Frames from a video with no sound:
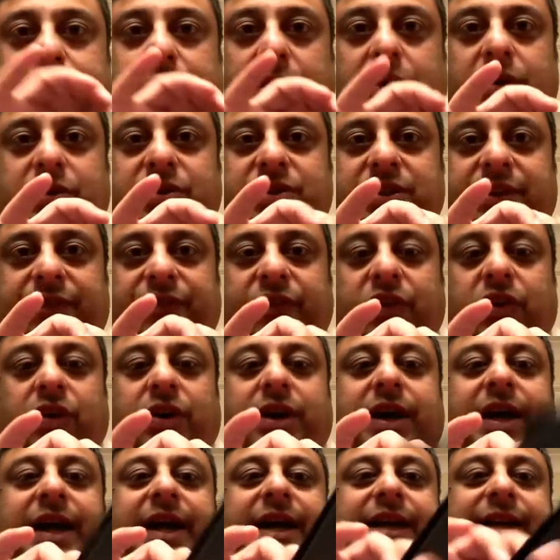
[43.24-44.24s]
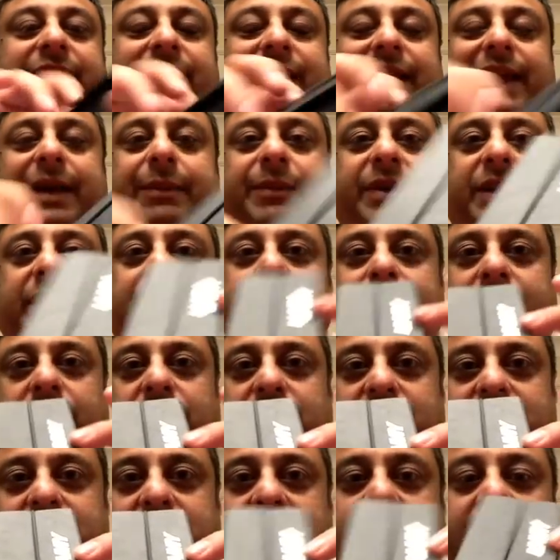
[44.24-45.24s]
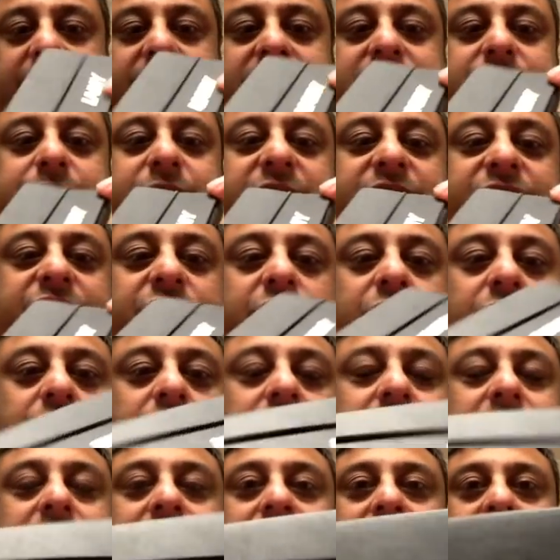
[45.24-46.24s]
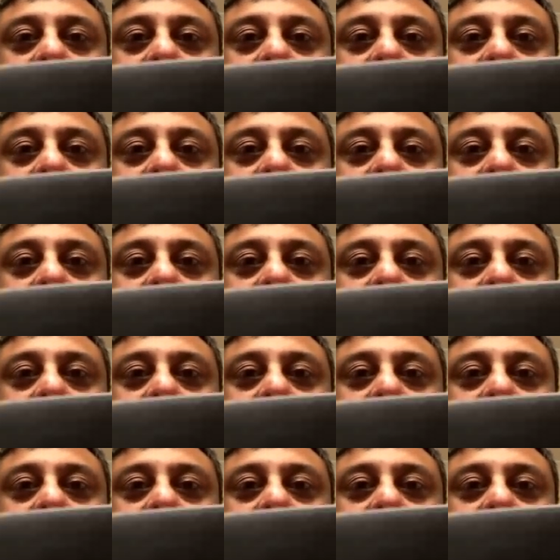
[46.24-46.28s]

box. I've not had a Lamy in a box like this before.